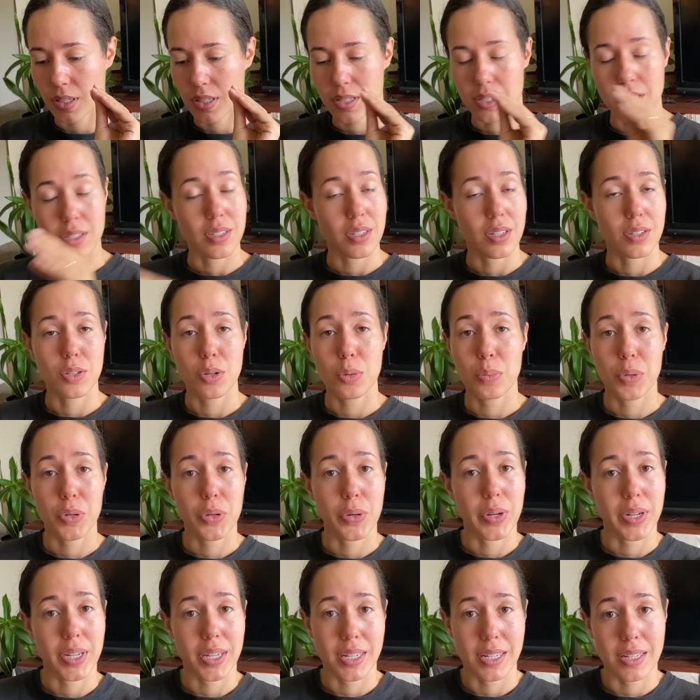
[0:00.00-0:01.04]
This is a super
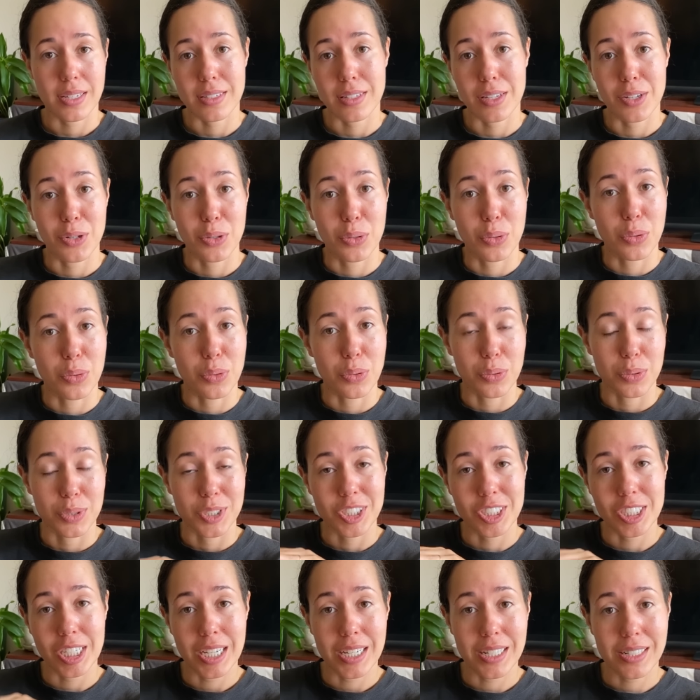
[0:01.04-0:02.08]
quick and easy Google
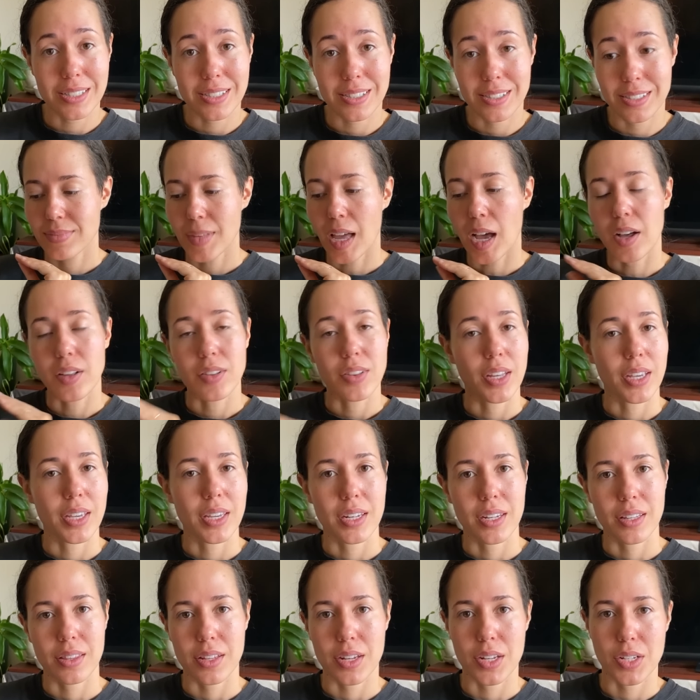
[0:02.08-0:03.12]
Sheets. I'll link it
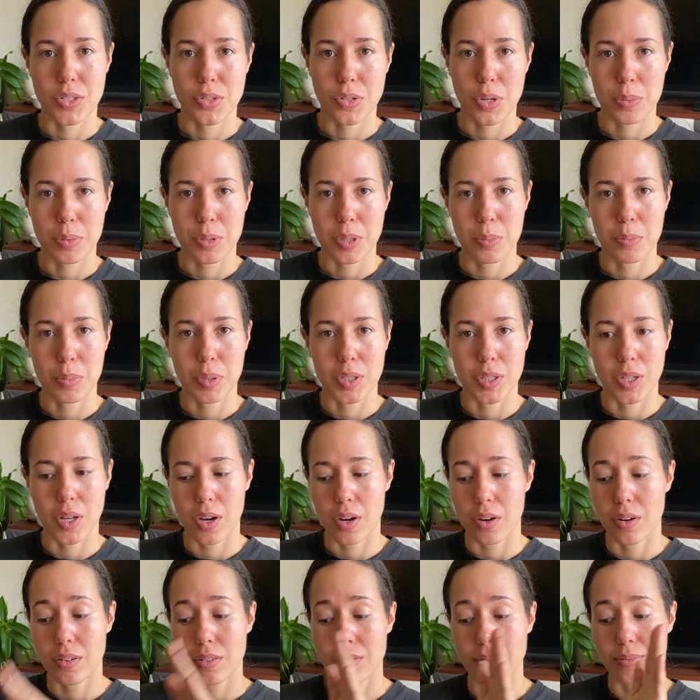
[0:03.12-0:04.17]
in the description
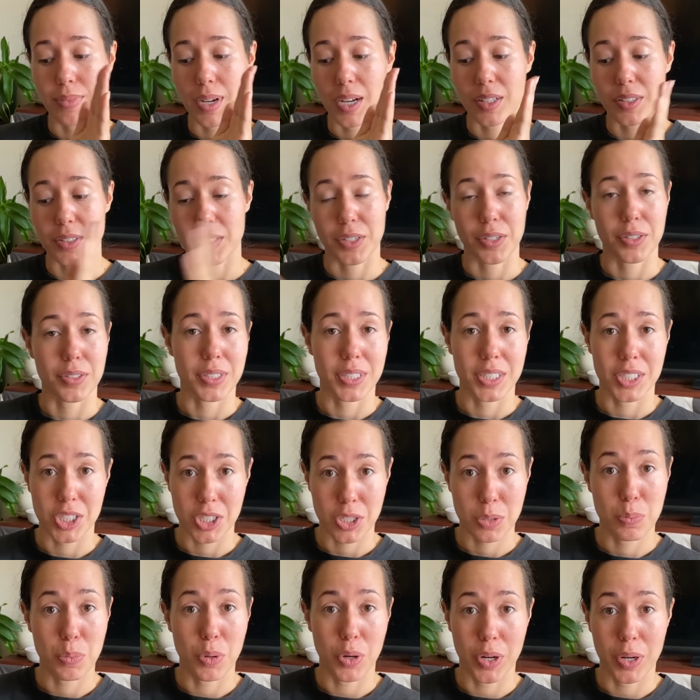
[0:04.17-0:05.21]
below. I'll literally
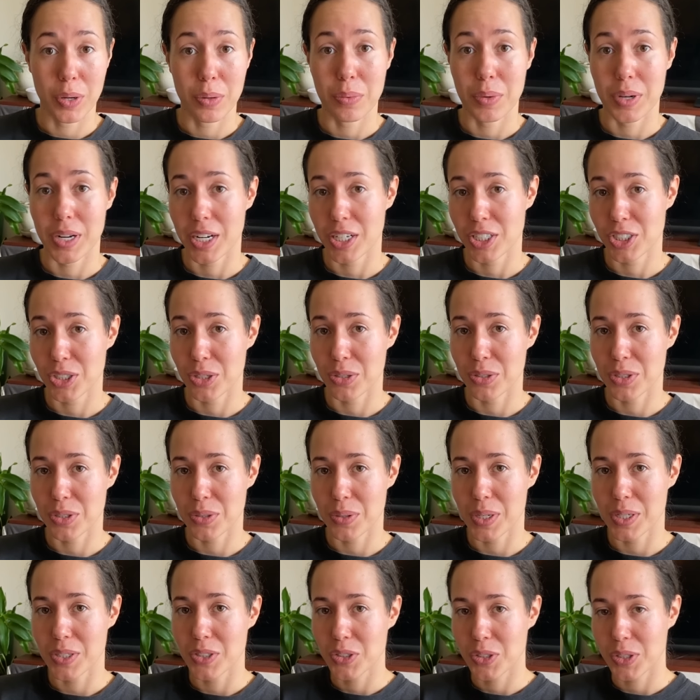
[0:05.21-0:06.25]
just put what I showed you
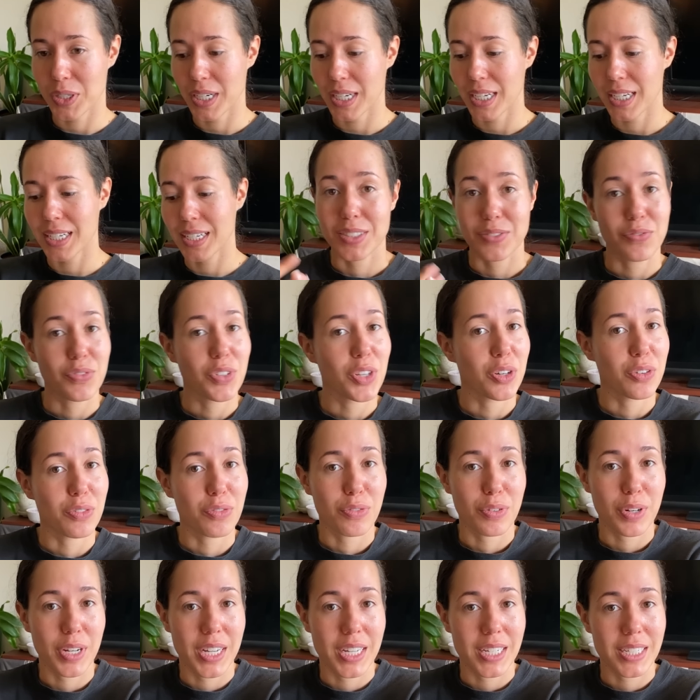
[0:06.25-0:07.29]
on screen. Feel
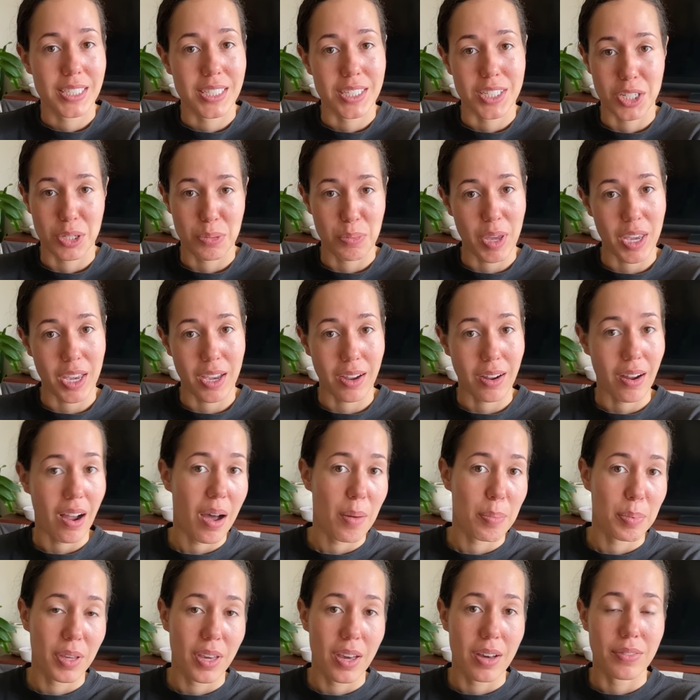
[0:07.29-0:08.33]
free to just make a
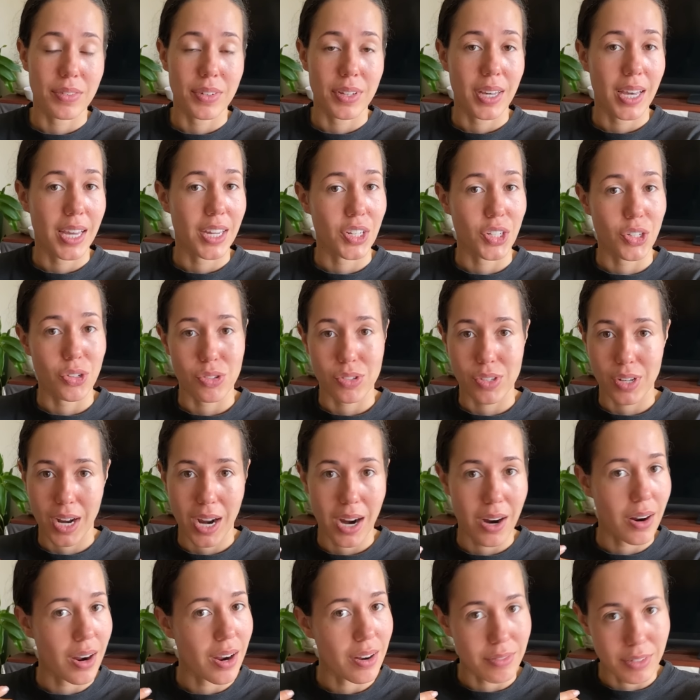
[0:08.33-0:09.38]
copy of it and use it
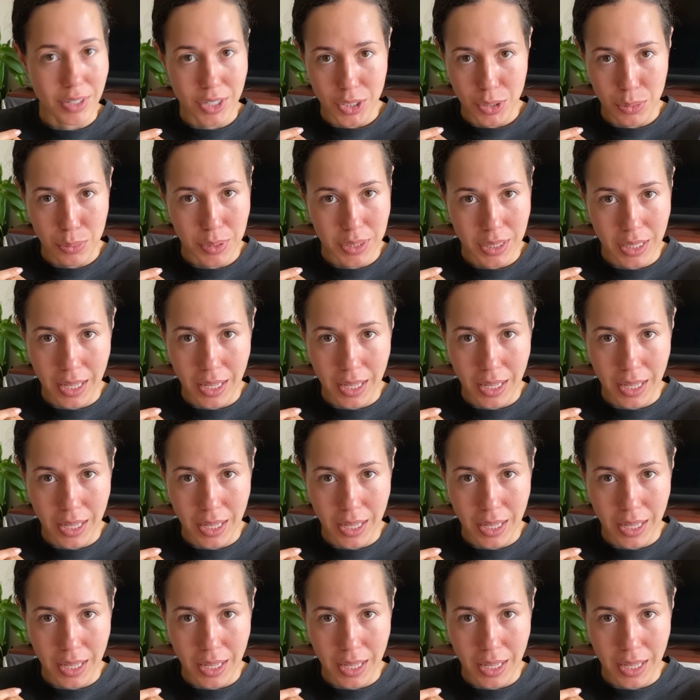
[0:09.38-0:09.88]
however you would